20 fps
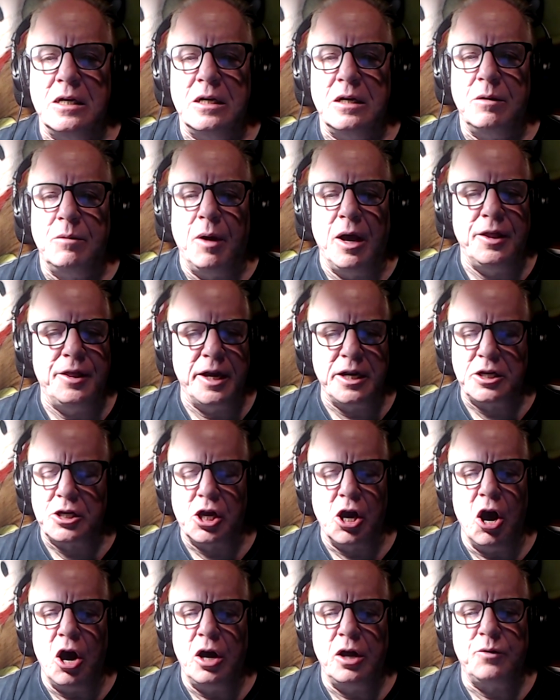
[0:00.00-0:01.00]
by that
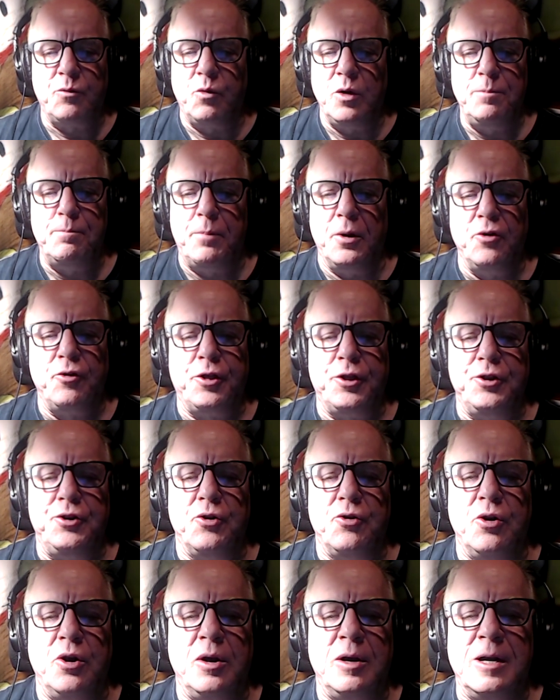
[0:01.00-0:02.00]
God we both
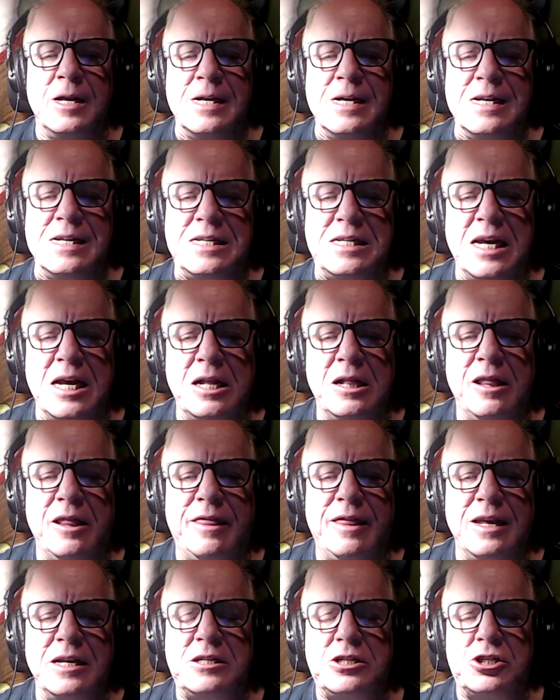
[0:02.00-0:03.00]
adore, tell
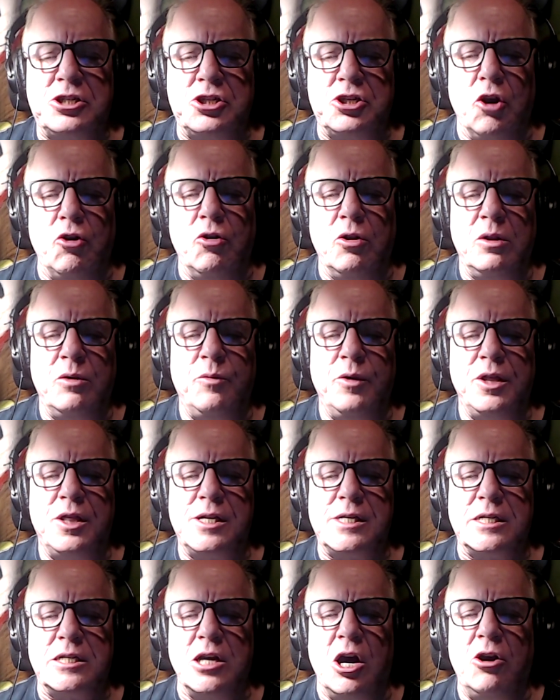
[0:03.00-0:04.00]
this soul with
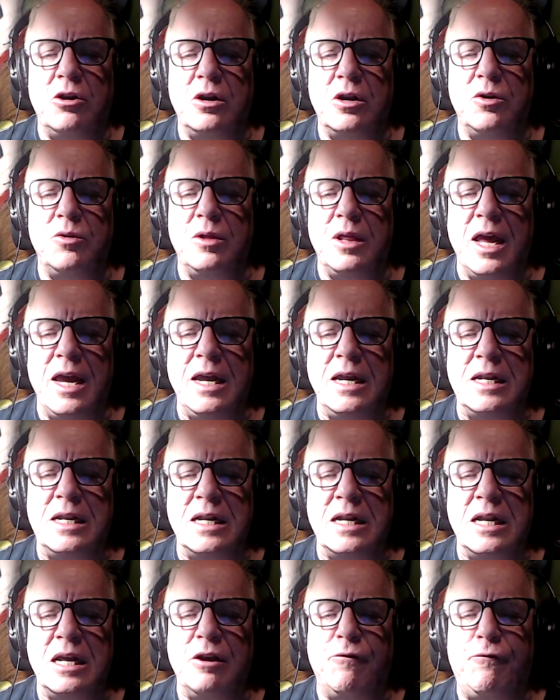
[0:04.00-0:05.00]
sorrow
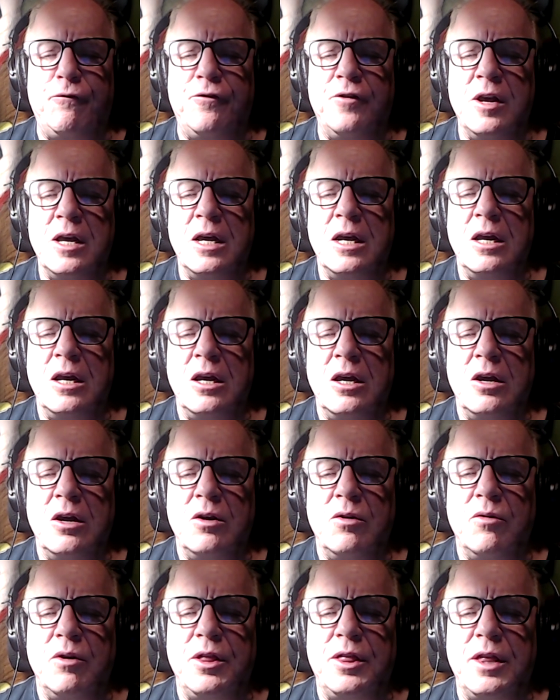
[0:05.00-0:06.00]
laden if,
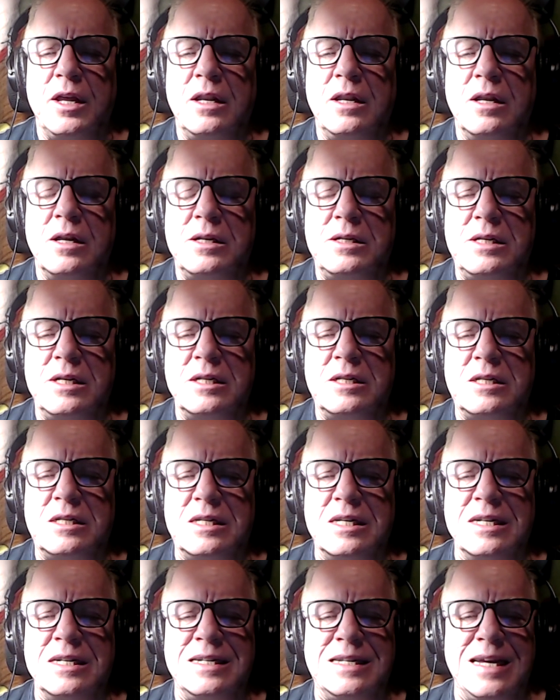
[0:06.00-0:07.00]
within the
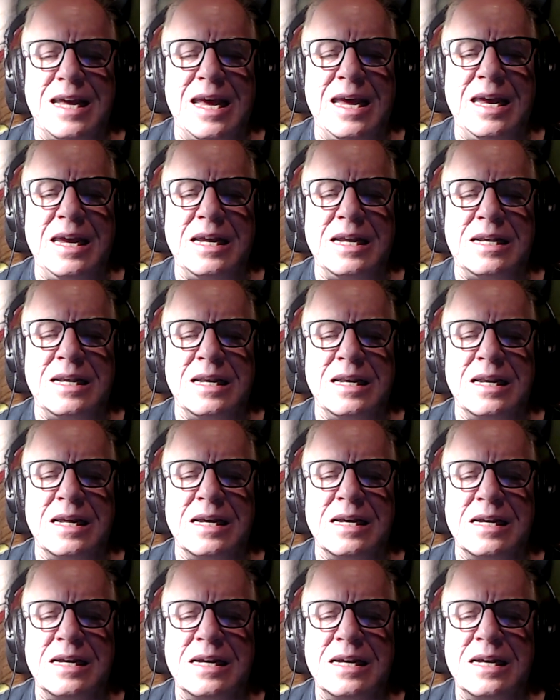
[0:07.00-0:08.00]
distant Aden,
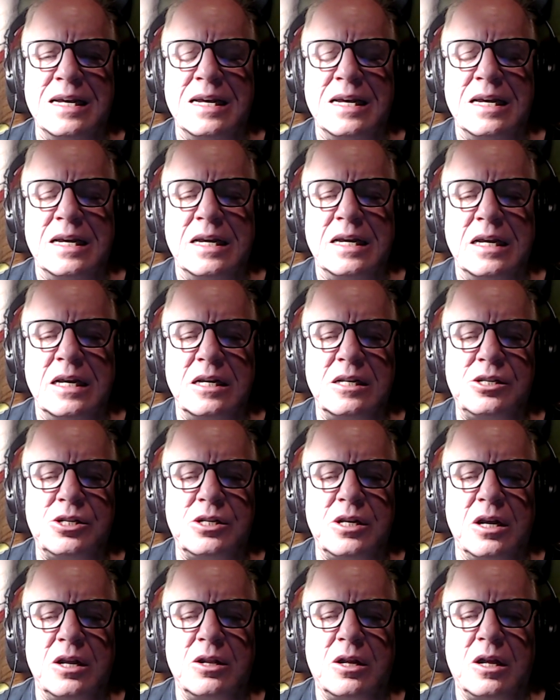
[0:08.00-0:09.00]
it
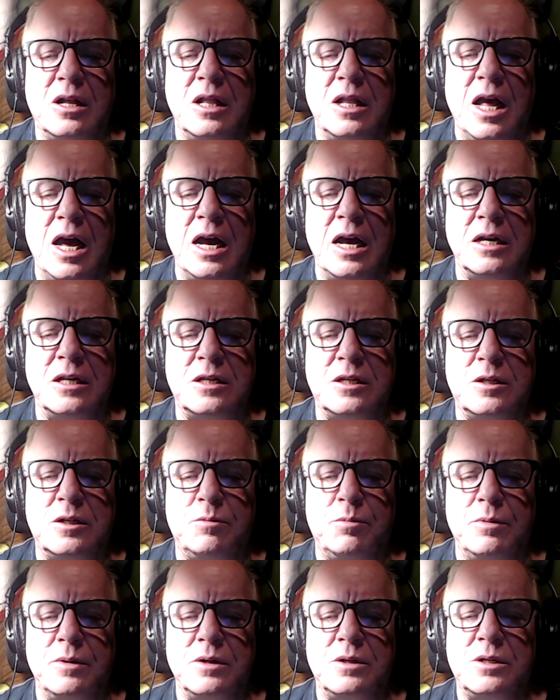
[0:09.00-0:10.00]
shall clasp
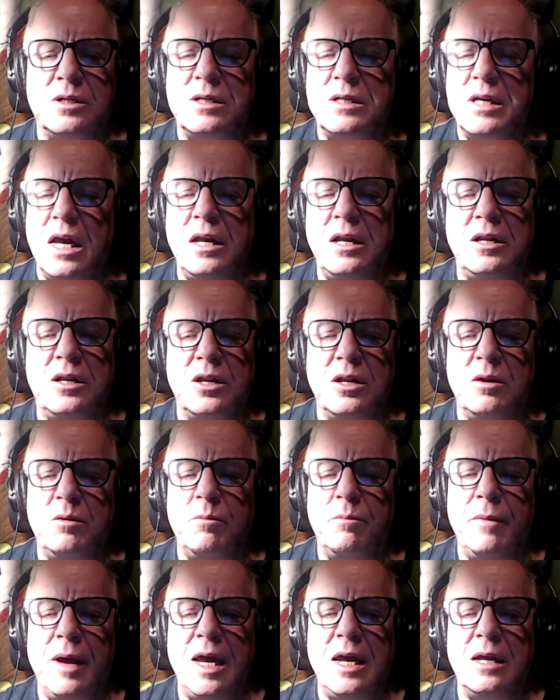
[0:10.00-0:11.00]
a sainted
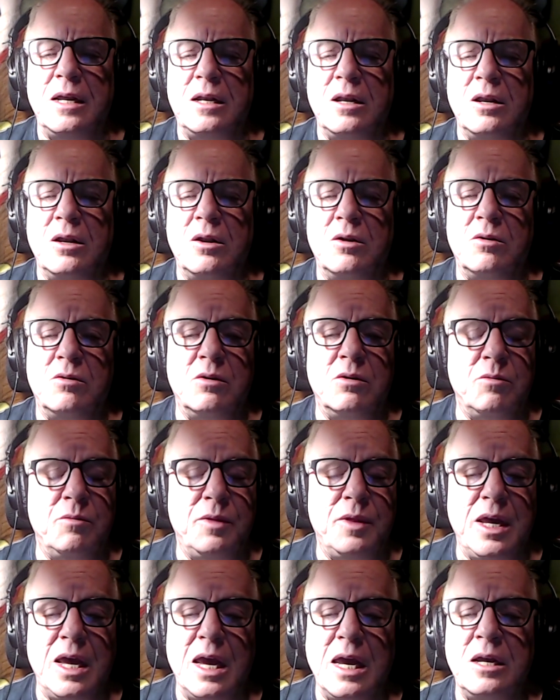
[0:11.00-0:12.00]
maiden whom
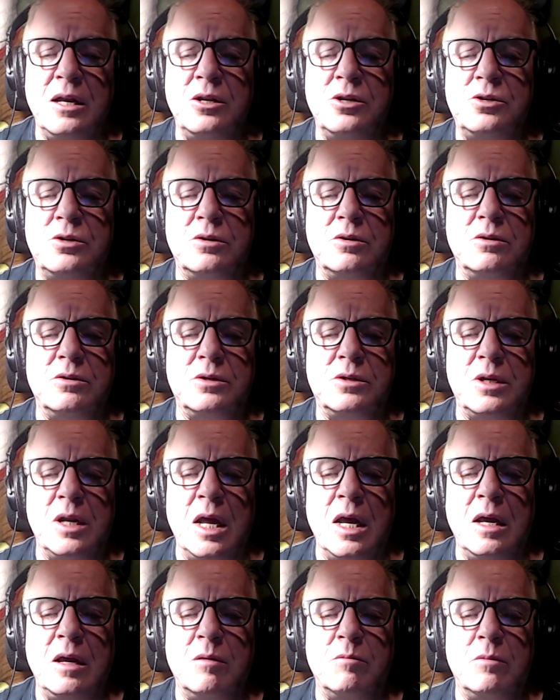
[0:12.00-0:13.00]
the angels
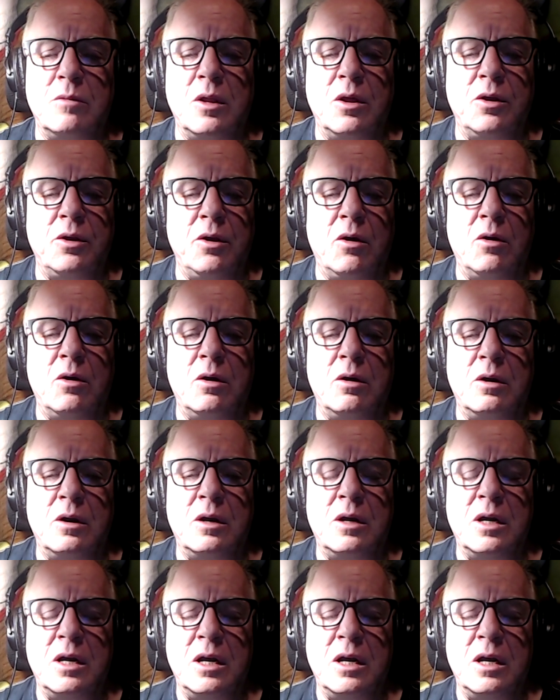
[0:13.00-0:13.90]
name Lenore.